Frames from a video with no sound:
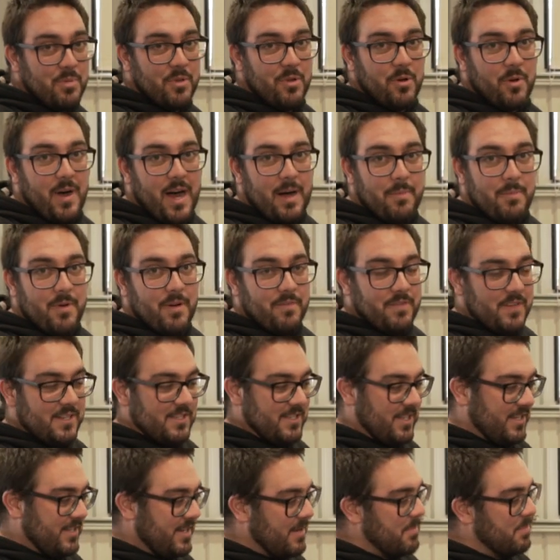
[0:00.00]
blew up,
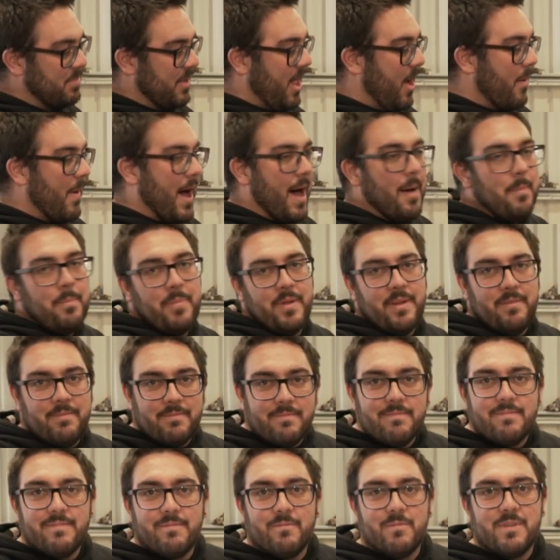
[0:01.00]
obviously. It didn't blow up, but
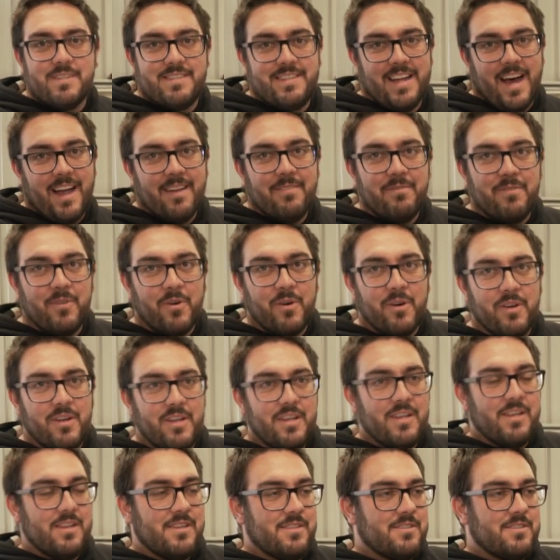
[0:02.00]
was done for.